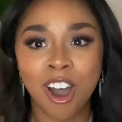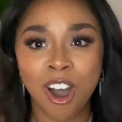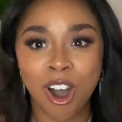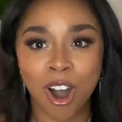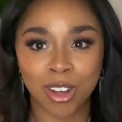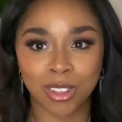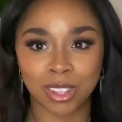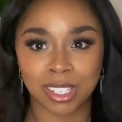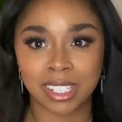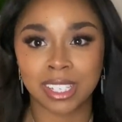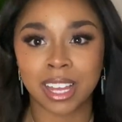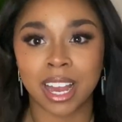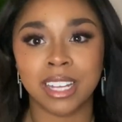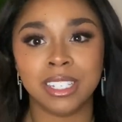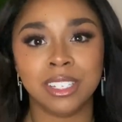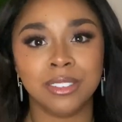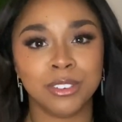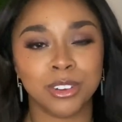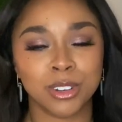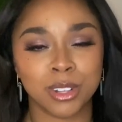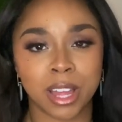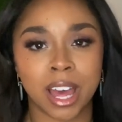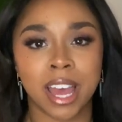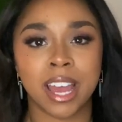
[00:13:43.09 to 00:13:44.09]
on the sides of
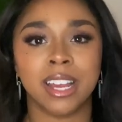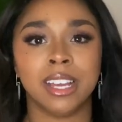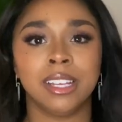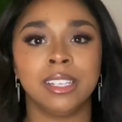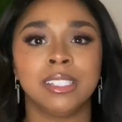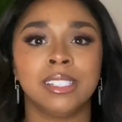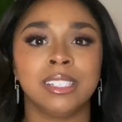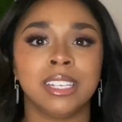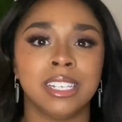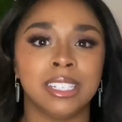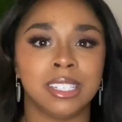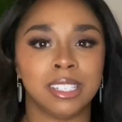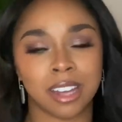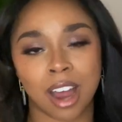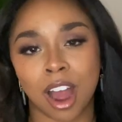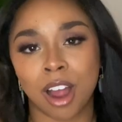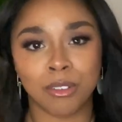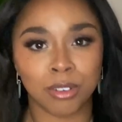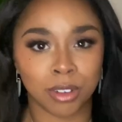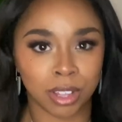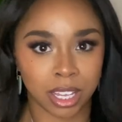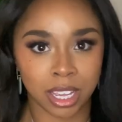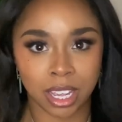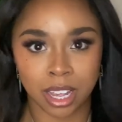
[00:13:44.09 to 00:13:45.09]
your legs is not
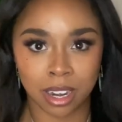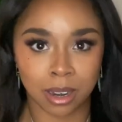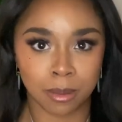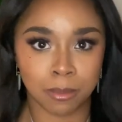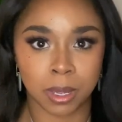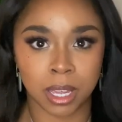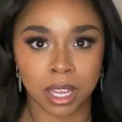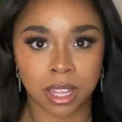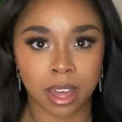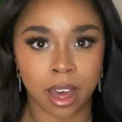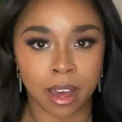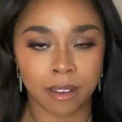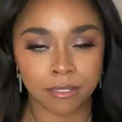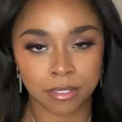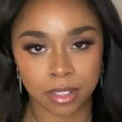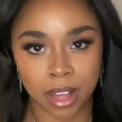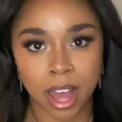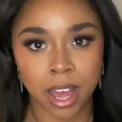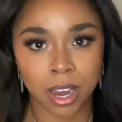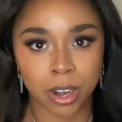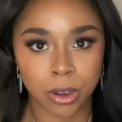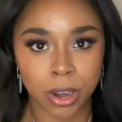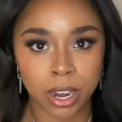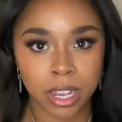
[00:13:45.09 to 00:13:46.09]
really going to be that
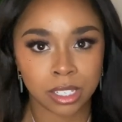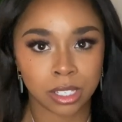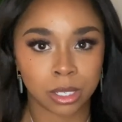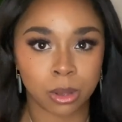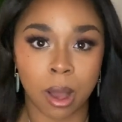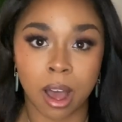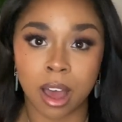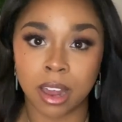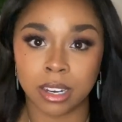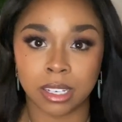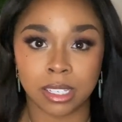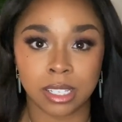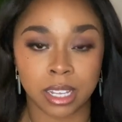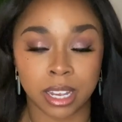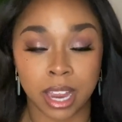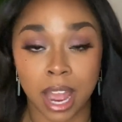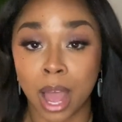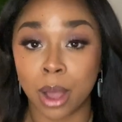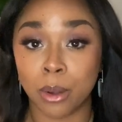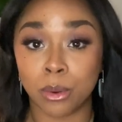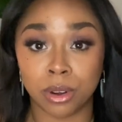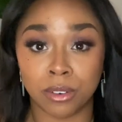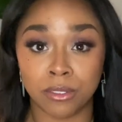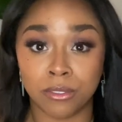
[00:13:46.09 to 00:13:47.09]
flattering. So honestly,
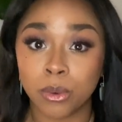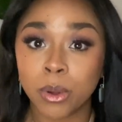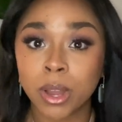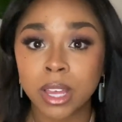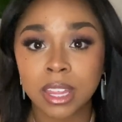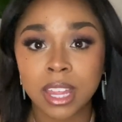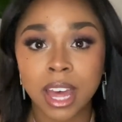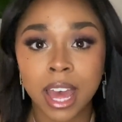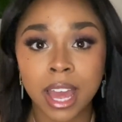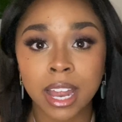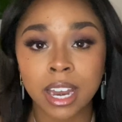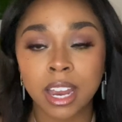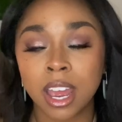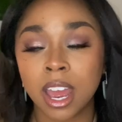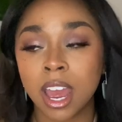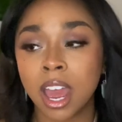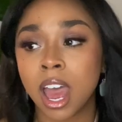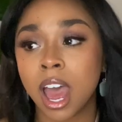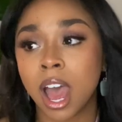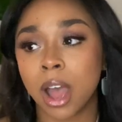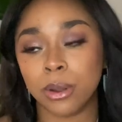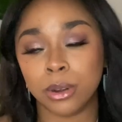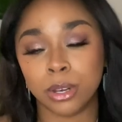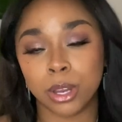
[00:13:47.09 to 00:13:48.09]
I would avoid that.
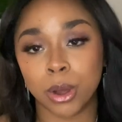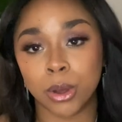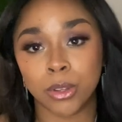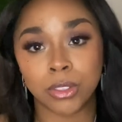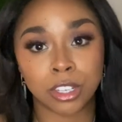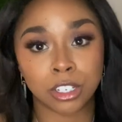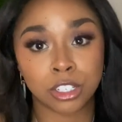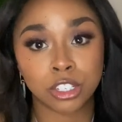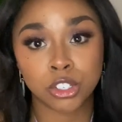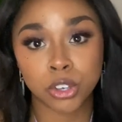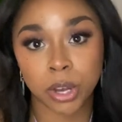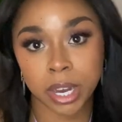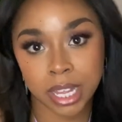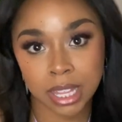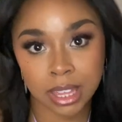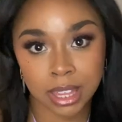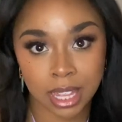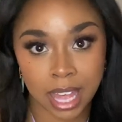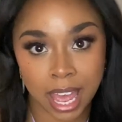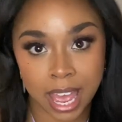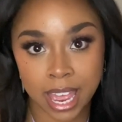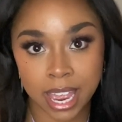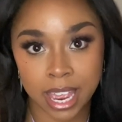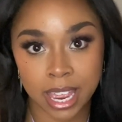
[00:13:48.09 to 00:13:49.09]
I would go with the straight
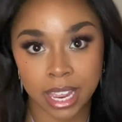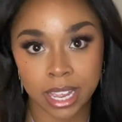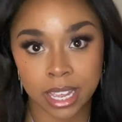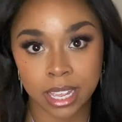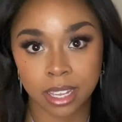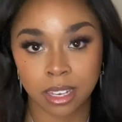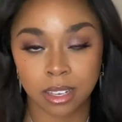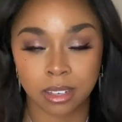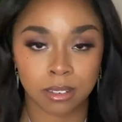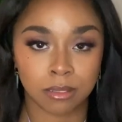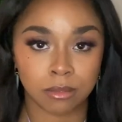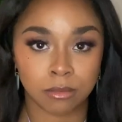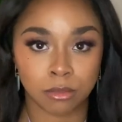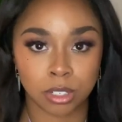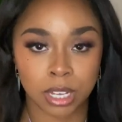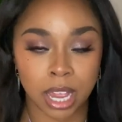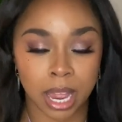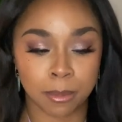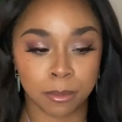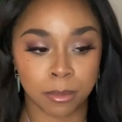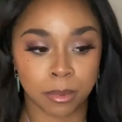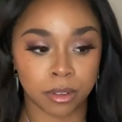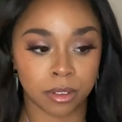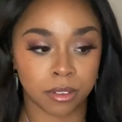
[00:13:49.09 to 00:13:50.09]
leg
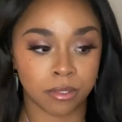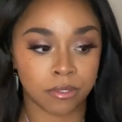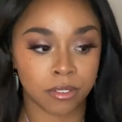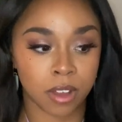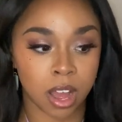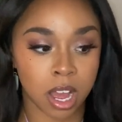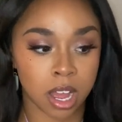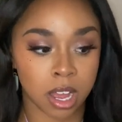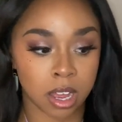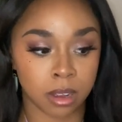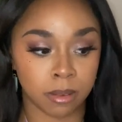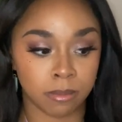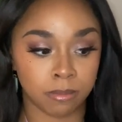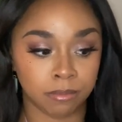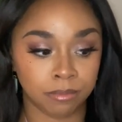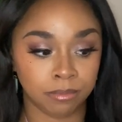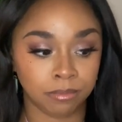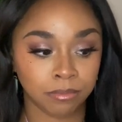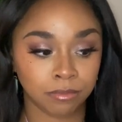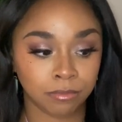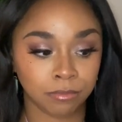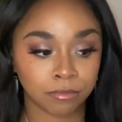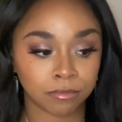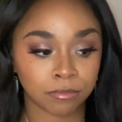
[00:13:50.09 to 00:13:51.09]
type of
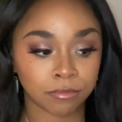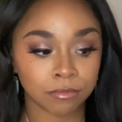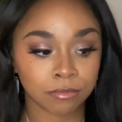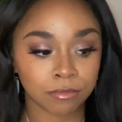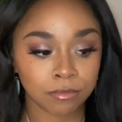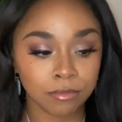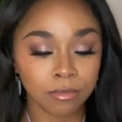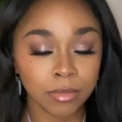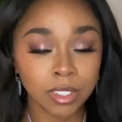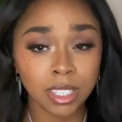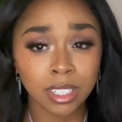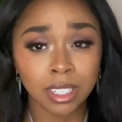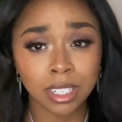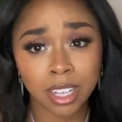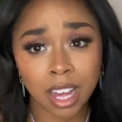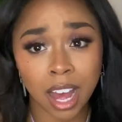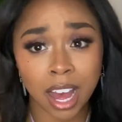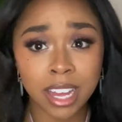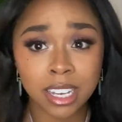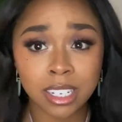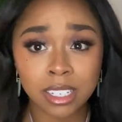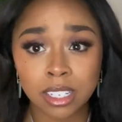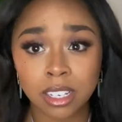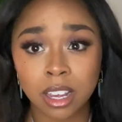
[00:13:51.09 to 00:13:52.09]
um,
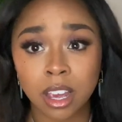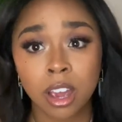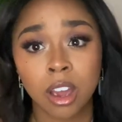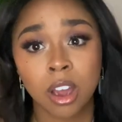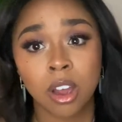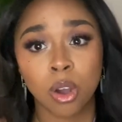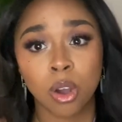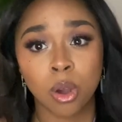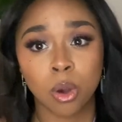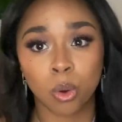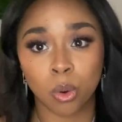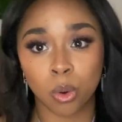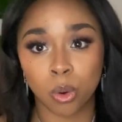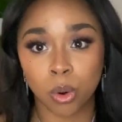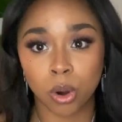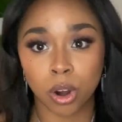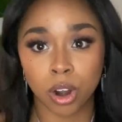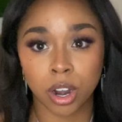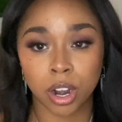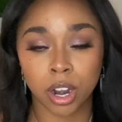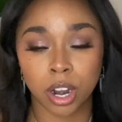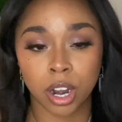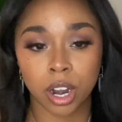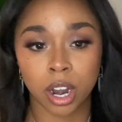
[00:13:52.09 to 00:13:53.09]
cut.
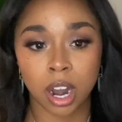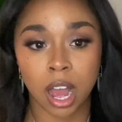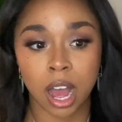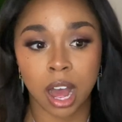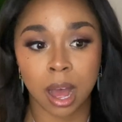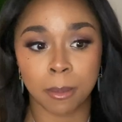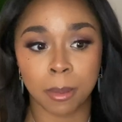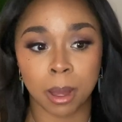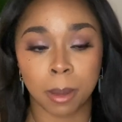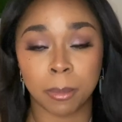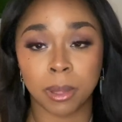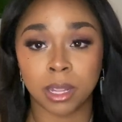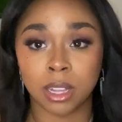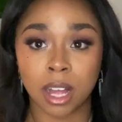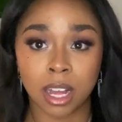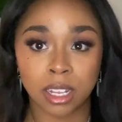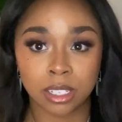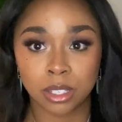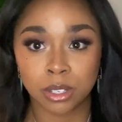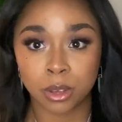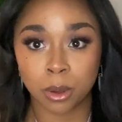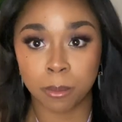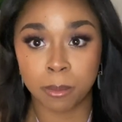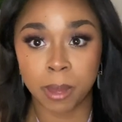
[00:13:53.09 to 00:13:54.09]
Or um, a
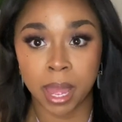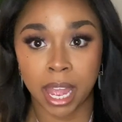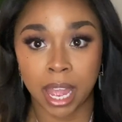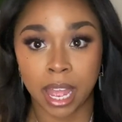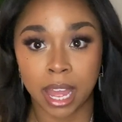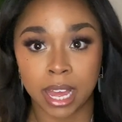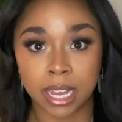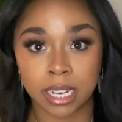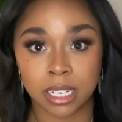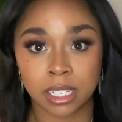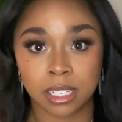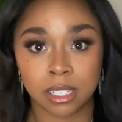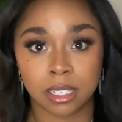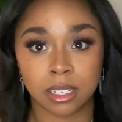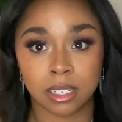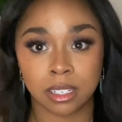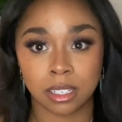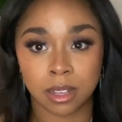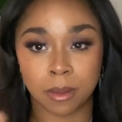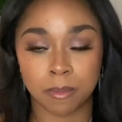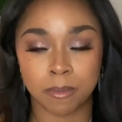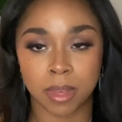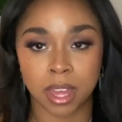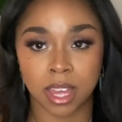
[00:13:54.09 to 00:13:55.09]
palazzo pant,
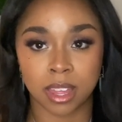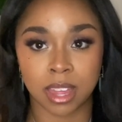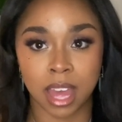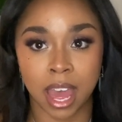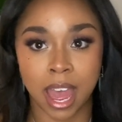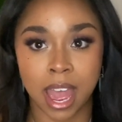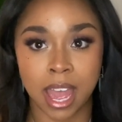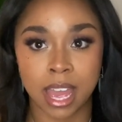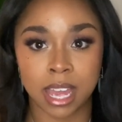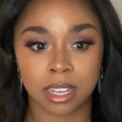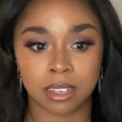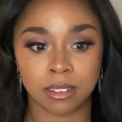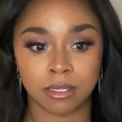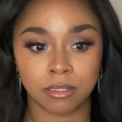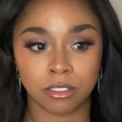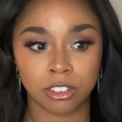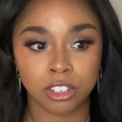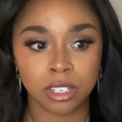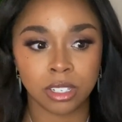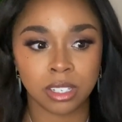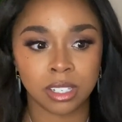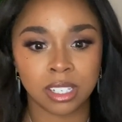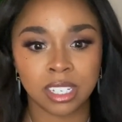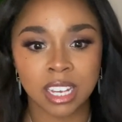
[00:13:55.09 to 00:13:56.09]
something that
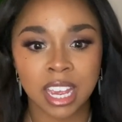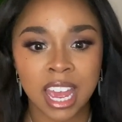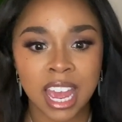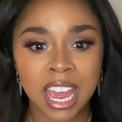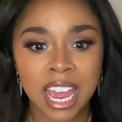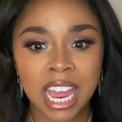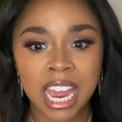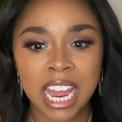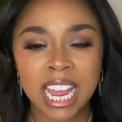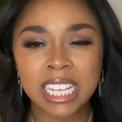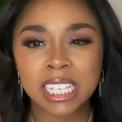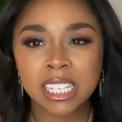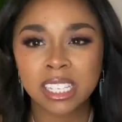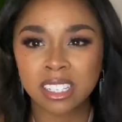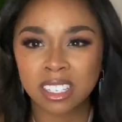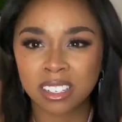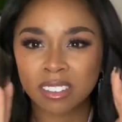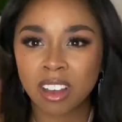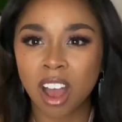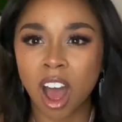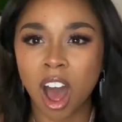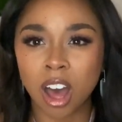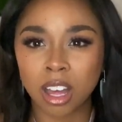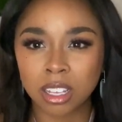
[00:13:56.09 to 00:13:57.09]
just isn't
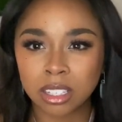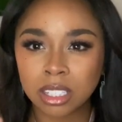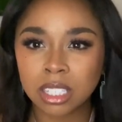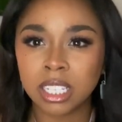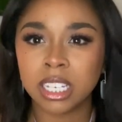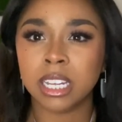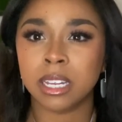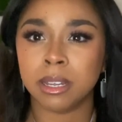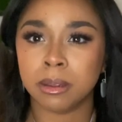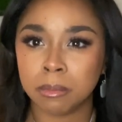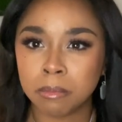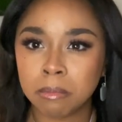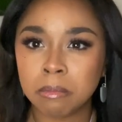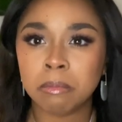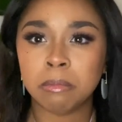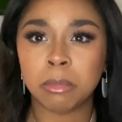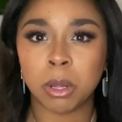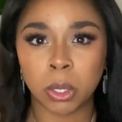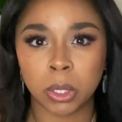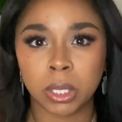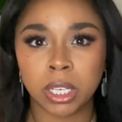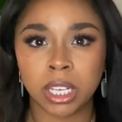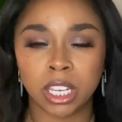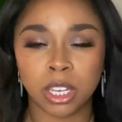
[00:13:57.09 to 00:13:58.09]
oddly
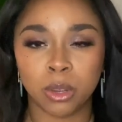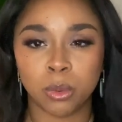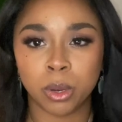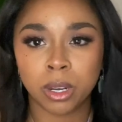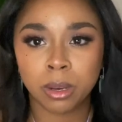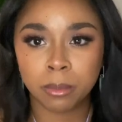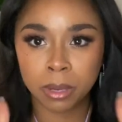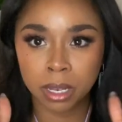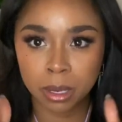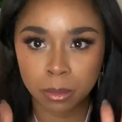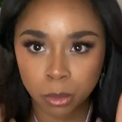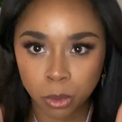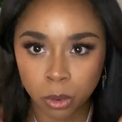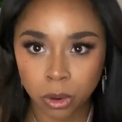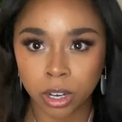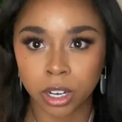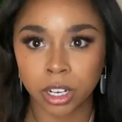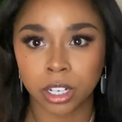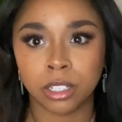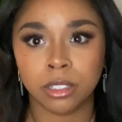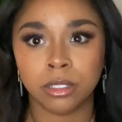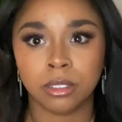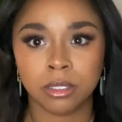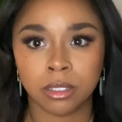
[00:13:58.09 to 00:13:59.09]
bulky. You want to be
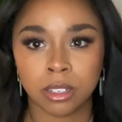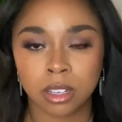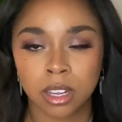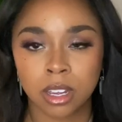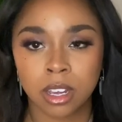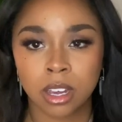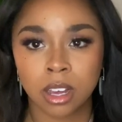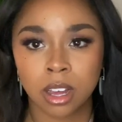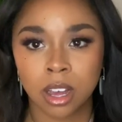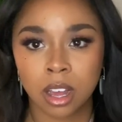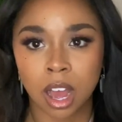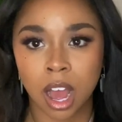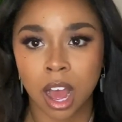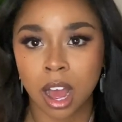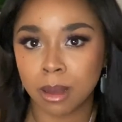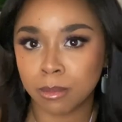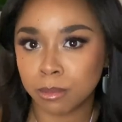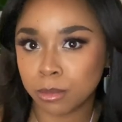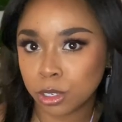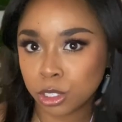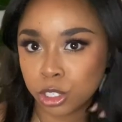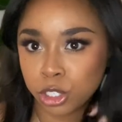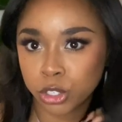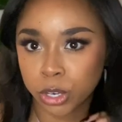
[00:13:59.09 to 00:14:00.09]
more
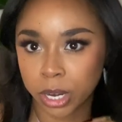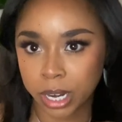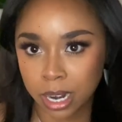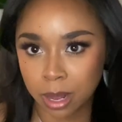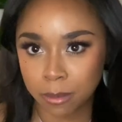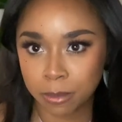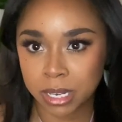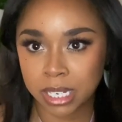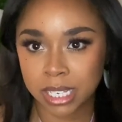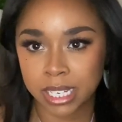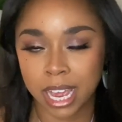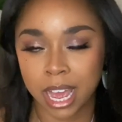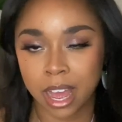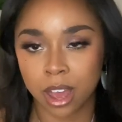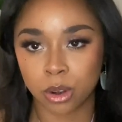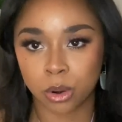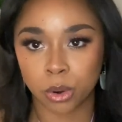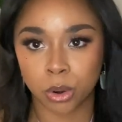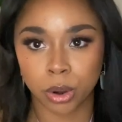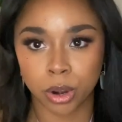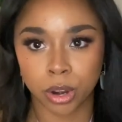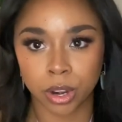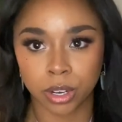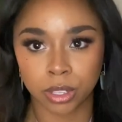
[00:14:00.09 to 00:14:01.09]
um, straight up and down,
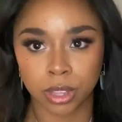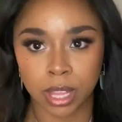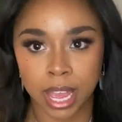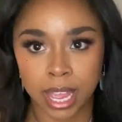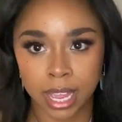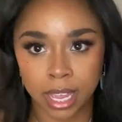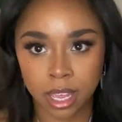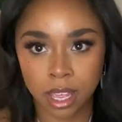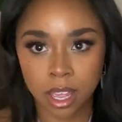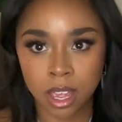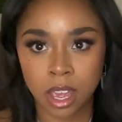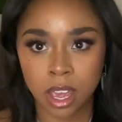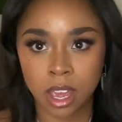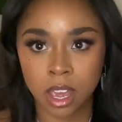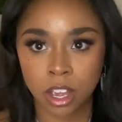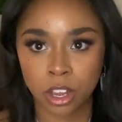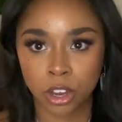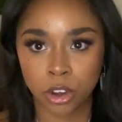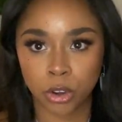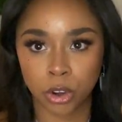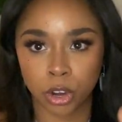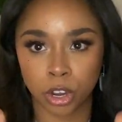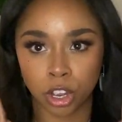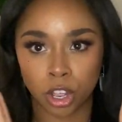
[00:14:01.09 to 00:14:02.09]
or like
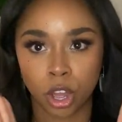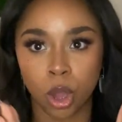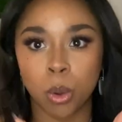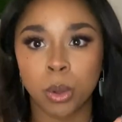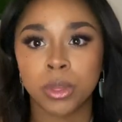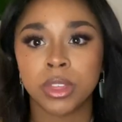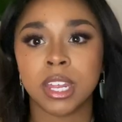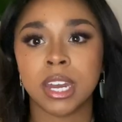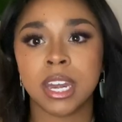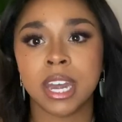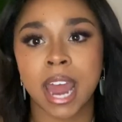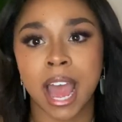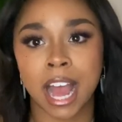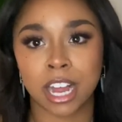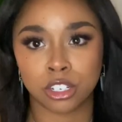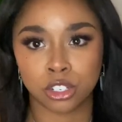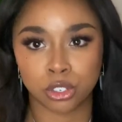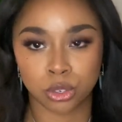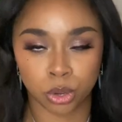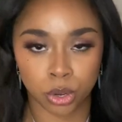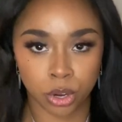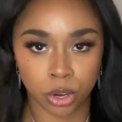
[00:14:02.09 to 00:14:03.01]
go with the natural